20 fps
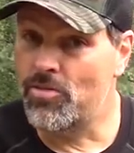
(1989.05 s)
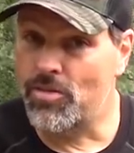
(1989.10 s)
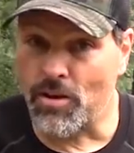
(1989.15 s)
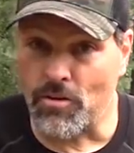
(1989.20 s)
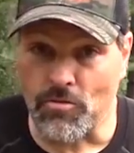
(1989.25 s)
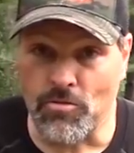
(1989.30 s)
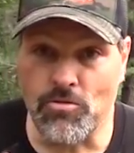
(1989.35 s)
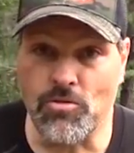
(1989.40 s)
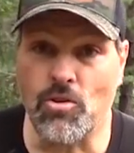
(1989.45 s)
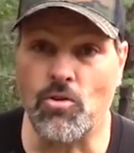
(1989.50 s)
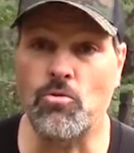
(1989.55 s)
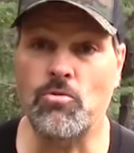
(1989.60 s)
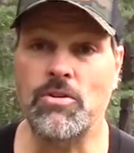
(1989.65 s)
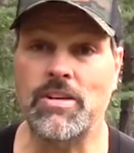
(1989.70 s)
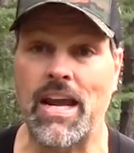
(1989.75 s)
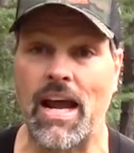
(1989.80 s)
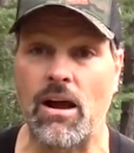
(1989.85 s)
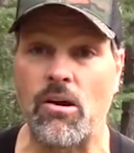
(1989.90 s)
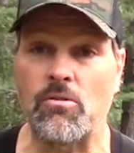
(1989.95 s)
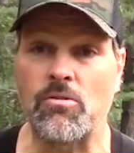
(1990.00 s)
There's no
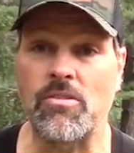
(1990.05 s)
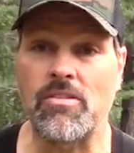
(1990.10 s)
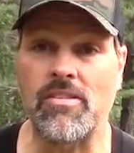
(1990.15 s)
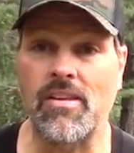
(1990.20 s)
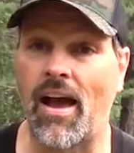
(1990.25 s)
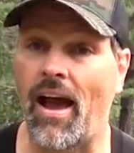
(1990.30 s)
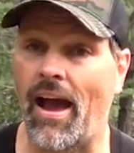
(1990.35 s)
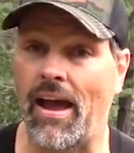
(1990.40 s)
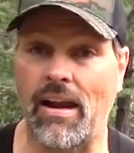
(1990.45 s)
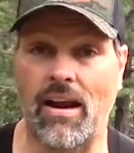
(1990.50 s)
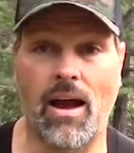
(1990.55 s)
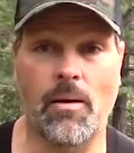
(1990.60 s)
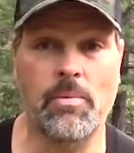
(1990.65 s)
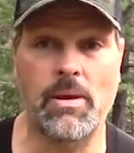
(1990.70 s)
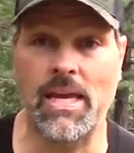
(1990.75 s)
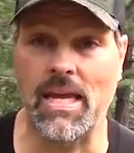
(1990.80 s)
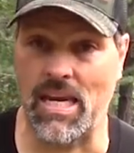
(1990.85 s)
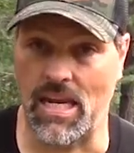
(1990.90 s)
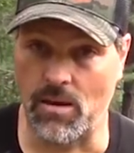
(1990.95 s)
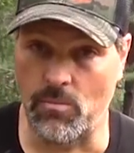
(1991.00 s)
downside. I'm
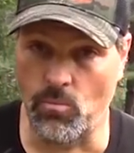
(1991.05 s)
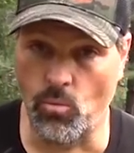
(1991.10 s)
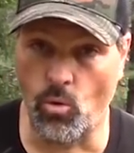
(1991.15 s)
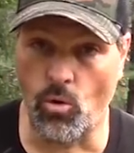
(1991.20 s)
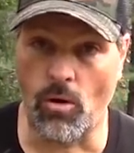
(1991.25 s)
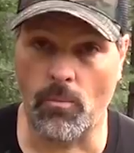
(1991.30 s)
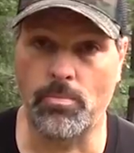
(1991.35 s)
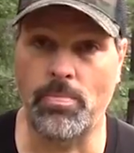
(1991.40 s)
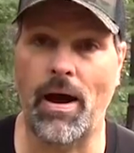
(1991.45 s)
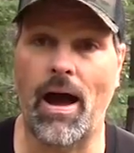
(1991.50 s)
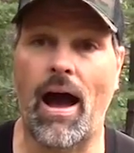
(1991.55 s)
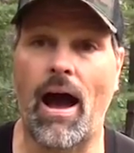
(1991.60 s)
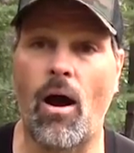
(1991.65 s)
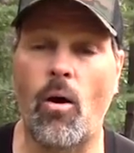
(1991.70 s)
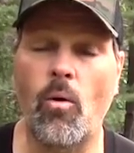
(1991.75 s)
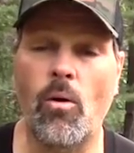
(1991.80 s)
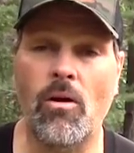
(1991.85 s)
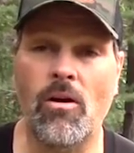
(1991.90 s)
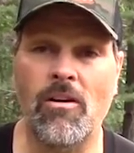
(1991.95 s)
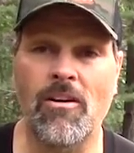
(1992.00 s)
getting more
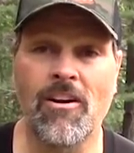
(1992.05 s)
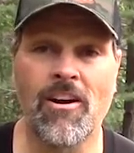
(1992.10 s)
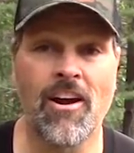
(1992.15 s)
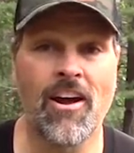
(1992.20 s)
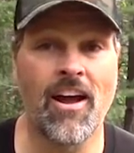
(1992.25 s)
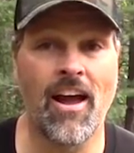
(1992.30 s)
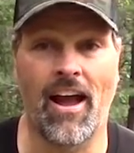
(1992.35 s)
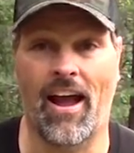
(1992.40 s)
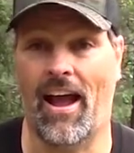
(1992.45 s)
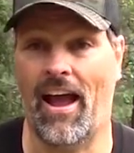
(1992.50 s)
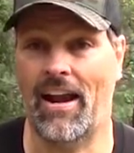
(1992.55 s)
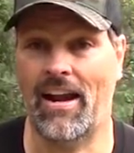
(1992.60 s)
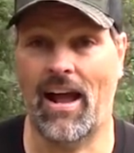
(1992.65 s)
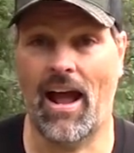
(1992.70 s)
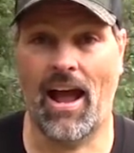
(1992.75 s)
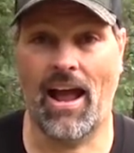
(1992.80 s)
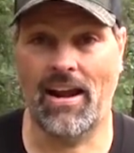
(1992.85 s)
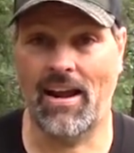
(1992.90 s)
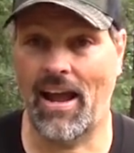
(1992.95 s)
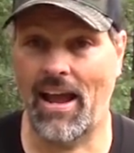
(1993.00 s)
power, and
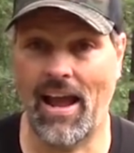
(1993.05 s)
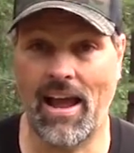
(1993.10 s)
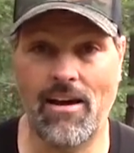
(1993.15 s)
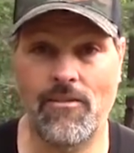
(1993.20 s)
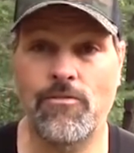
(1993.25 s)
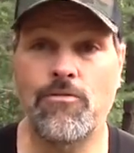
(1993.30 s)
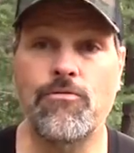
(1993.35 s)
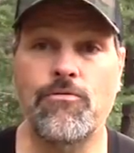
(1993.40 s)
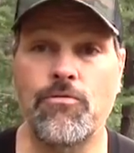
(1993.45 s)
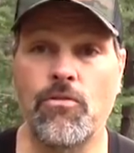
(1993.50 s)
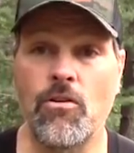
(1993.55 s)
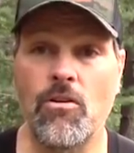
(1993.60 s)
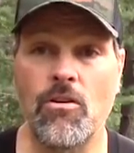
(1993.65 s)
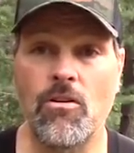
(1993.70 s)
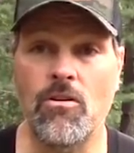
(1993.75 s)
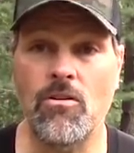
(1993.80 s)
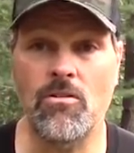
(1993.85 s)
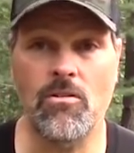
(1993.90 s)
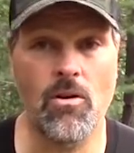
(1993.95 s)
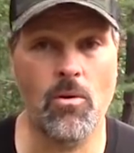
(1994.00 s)
I have
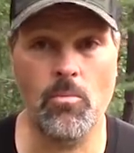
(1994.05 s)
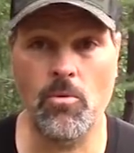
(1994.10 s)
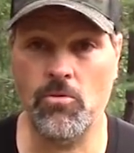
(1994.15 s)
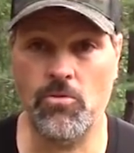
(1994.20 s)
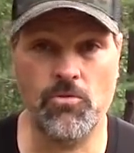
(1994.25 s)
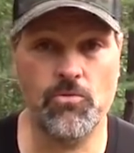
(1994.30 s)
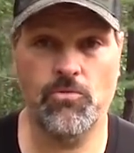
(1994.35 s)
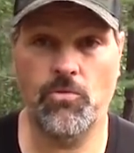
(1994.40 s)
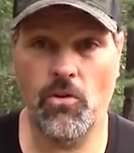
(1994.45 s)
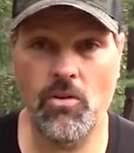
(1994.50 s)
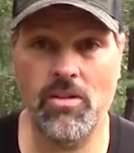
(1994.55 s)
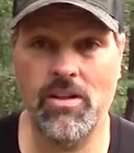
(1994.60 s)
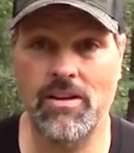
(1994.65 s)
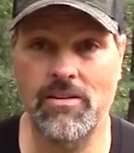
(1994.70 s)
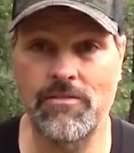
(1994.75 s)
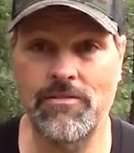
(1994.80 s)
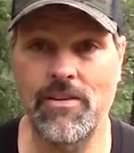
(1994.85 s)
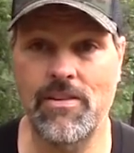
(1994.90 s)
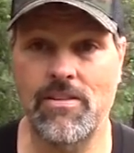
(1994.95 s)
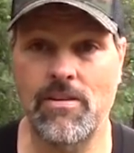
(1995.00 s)
almost full
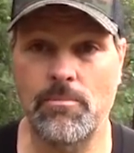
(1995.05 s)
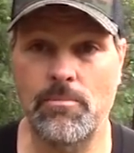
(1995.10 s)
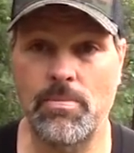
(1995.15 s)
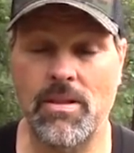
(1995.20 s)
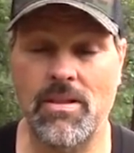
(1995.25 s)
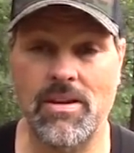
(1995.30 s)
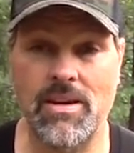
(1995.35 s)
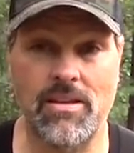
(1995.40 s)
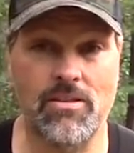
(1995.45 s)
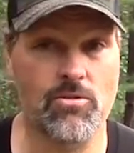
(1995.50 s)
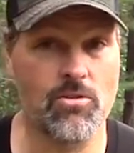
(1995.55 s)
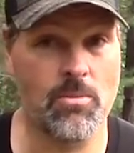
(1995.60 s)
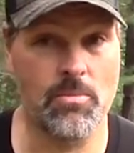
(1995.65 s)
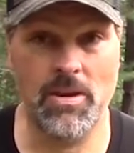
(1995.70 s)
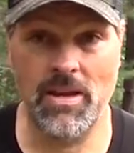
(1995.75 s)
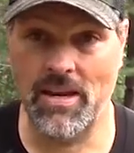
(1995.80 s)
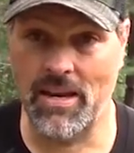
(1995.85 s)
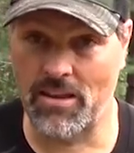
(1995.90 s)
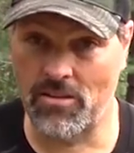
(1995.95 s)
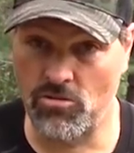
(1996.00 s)
invisibility. So I'm
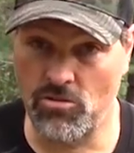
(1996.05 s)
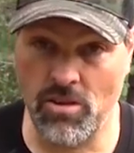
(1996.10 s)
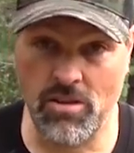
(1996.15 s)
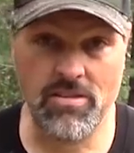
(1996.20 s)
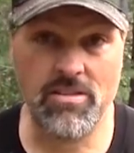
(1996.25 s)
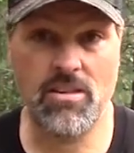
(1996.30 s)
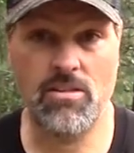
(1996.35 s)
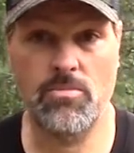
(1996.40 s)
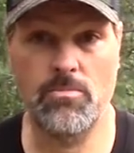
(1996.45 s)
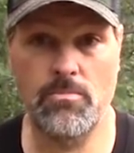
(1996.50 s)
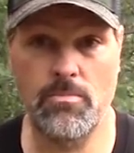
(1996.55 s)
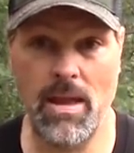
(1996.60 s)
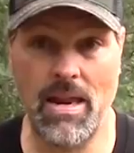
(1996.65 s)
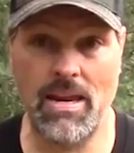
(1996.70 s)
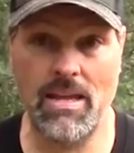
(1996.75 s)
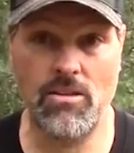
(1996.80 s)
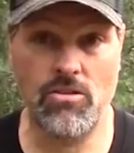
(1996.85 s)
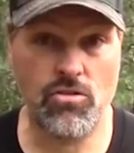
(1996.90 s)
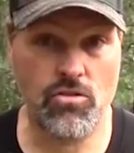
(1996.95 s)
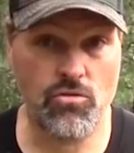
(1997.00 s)
getting just as
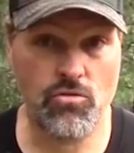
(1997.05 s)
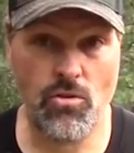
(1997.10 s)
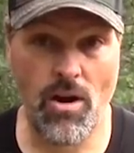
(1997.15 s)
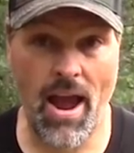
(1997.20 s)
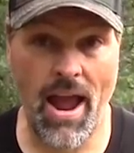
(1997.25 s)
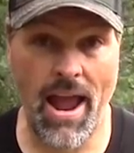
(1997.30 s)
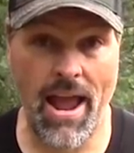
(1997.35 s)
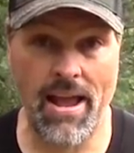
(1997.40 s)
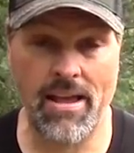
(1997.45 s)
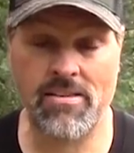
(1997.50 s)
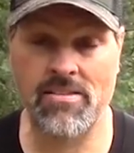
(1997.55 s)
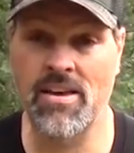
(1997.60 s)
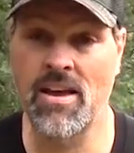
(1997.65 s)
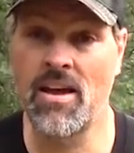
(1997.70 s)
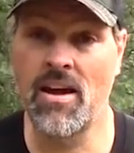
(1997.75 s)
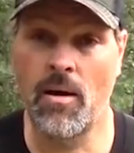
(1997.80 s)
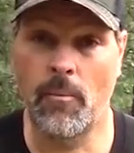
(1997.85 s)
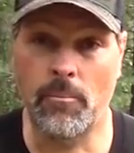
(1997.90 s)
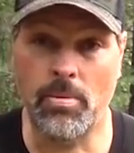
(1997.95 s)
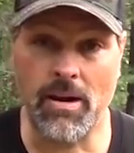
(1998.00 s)
many strikes,
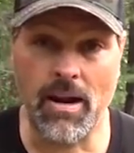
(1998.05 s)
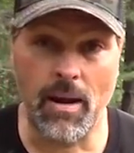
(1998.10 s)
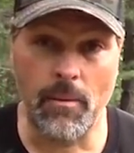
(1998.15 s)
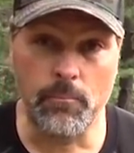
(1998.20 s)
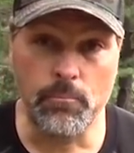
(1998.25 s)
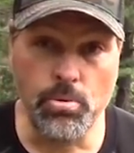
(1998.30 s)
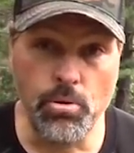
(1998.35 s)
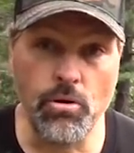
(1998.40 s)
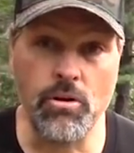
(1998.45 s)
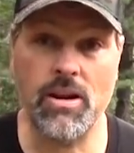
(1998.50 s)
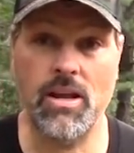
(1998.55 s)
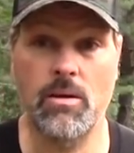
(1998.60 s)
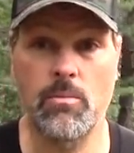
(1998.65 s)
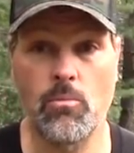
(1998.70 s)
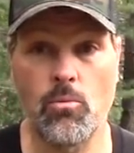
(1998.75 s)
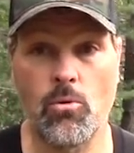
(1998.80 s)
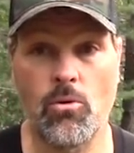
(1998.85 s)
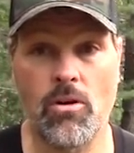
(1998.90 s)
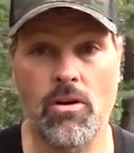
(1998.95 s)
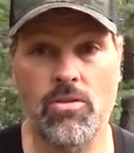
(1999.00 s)
but I'm
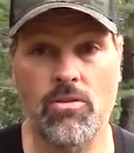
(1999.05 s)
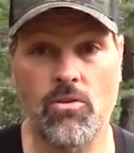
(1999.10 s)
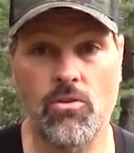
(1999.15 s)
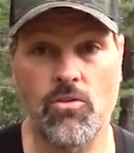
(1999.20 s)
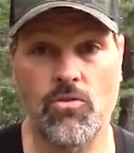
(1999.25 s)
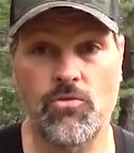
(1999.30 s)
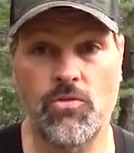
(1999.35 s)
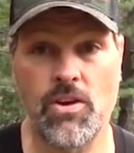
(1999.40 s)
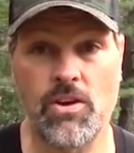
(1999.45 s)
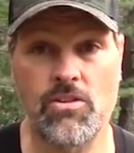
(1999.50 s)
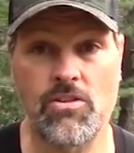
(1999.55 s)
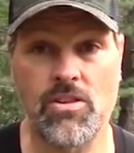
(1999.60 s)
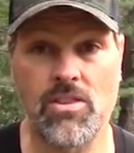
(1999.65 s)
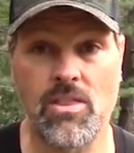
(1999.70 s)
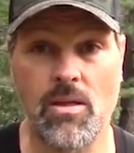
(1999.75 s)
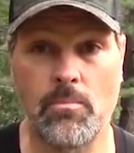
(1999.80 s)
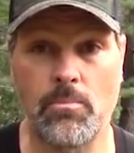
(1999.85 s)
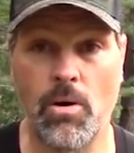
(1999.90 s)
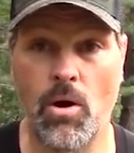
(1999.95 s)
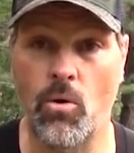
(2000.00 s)
putting more of those fish
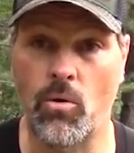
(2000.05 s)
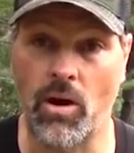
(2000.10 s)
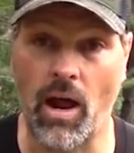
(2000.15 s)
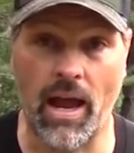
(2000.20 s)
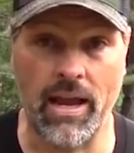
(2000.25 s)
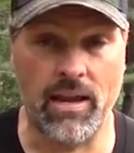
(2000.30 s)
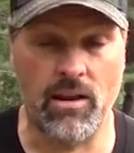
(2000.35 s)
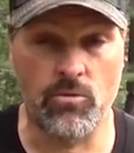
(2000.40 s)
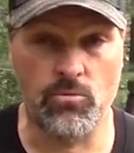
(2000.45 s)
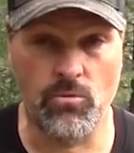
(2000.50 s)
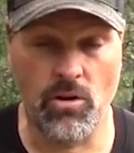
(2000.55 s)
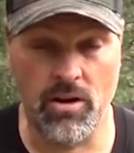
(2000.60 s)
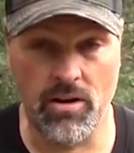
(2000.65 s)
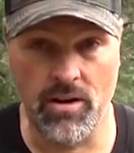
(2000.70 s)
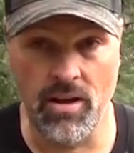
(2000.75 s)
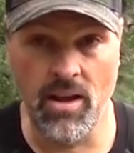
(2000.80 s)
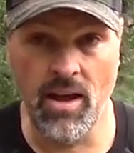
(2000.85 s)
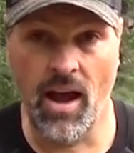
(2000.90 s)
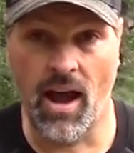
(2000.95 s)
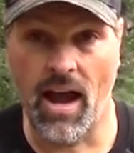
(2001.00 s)
in the boat. I can
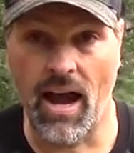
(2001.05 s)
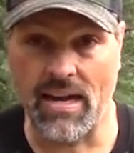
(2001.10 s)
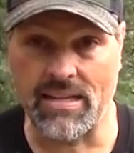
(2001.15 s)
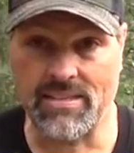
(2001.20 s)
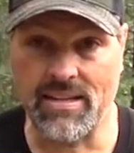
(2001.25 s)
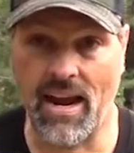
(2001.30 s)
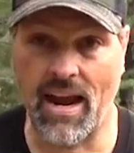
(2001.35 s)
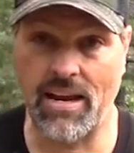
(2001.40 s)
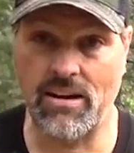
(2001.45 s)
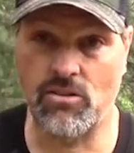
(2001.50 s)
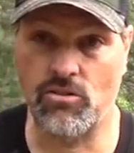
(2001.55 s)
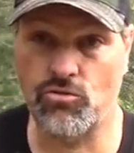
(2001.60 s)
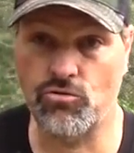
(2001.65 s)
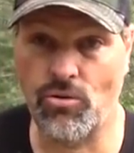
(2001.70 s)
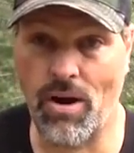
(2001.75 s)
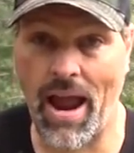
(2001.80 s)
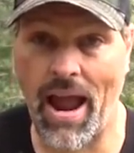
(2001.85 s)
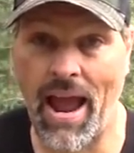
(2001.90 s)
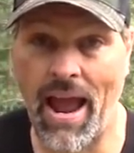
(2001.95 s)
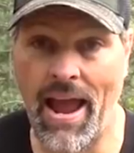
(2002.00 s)
run a tighter
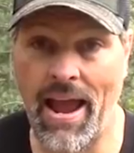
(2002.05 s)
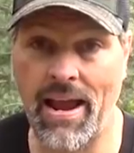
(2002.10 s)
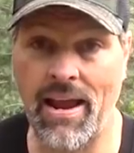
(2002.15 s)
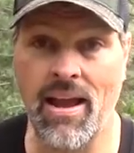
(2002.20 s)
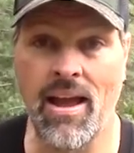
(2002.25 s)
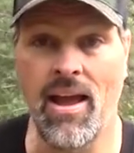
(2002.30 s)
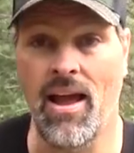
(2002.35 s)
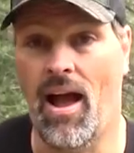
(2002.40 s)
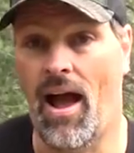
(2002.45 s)
drag.